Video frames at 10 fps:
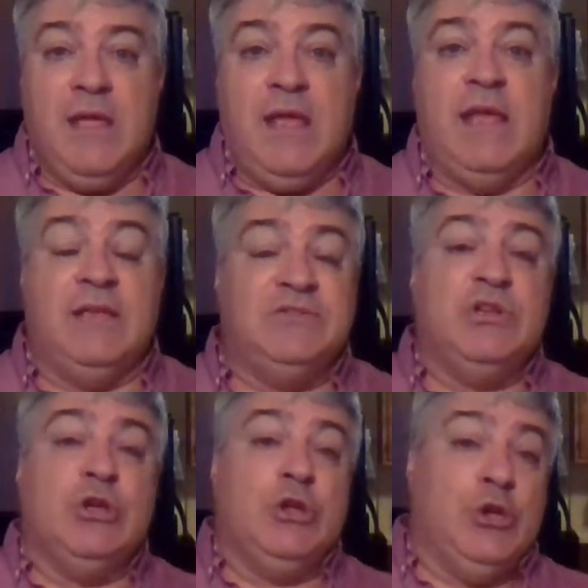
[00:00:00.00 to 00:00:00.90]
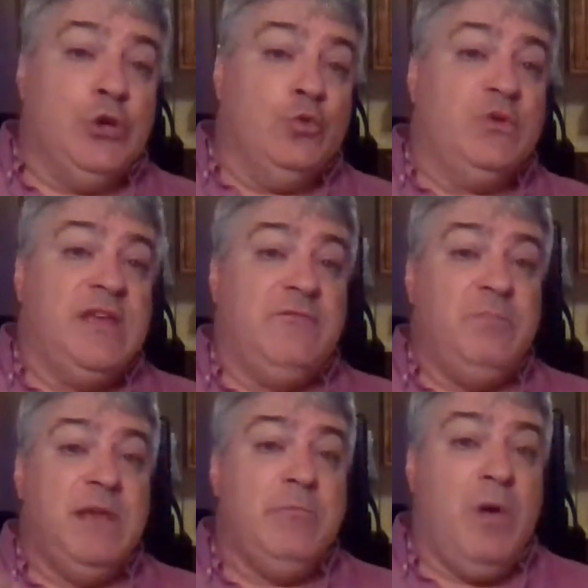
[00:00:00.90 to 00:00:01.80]
is you give
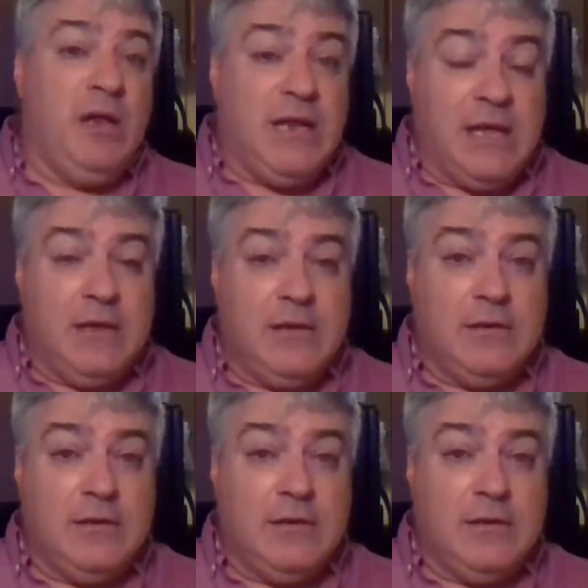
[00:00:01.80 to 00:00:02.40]
me money,